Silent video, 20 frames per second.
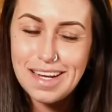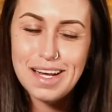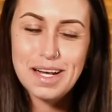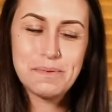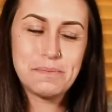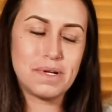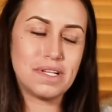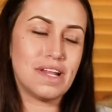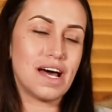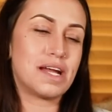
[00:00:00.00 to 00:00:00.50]

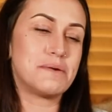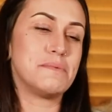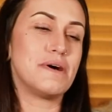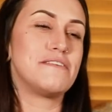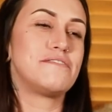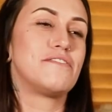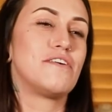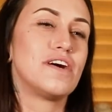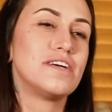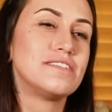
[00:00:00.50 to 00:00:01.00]
um, a lot of
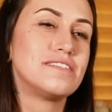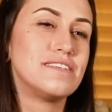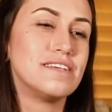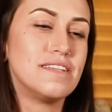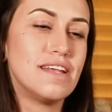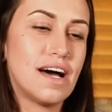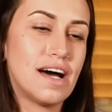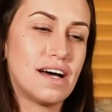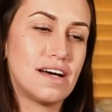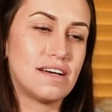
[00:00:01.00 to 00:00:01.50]
my friends
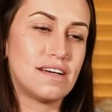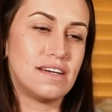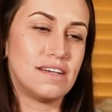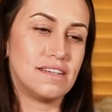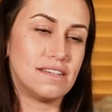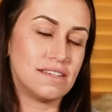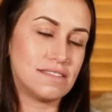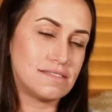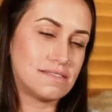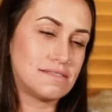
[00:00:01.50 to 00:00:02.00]
did that,
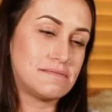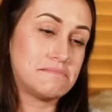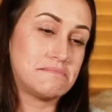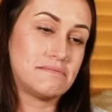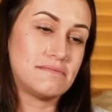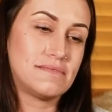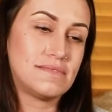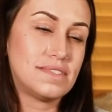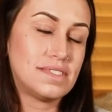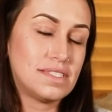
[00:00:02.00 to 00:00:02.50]
and
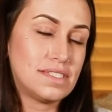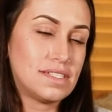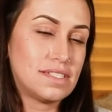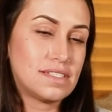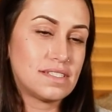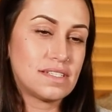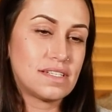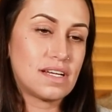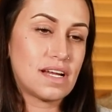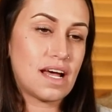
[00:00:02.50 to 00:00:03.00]

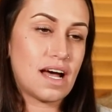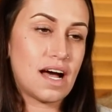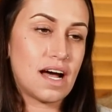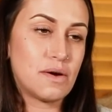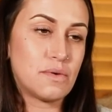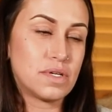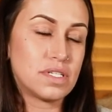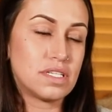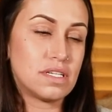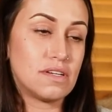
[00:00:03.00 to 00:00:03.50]

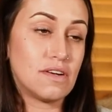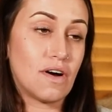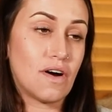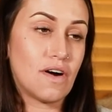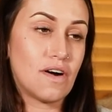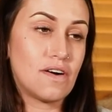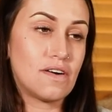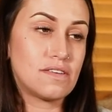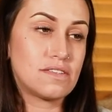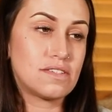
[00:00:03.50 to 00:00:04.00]
I was into
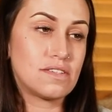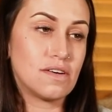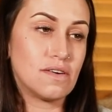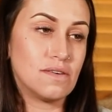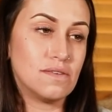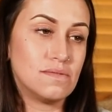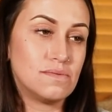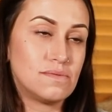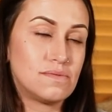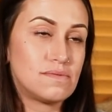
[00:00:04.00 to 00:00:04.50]
art,
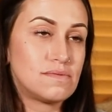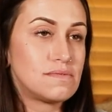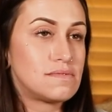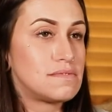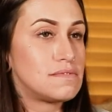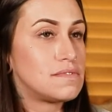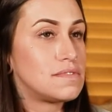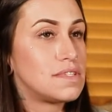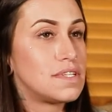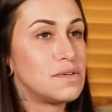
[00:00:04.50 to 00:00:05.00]
so
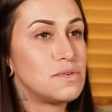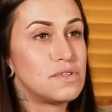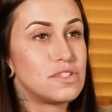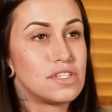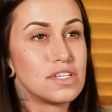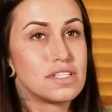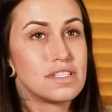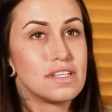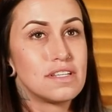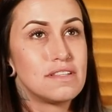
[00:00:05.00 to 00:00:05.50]
it
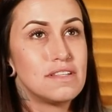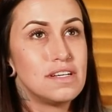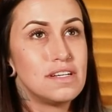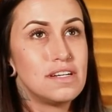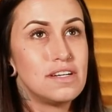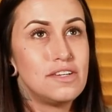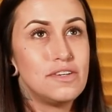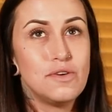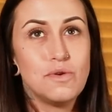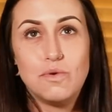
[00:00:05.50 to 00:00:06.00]
was just a
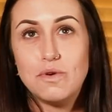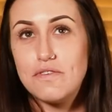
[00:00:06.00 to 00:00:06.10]
thing to do: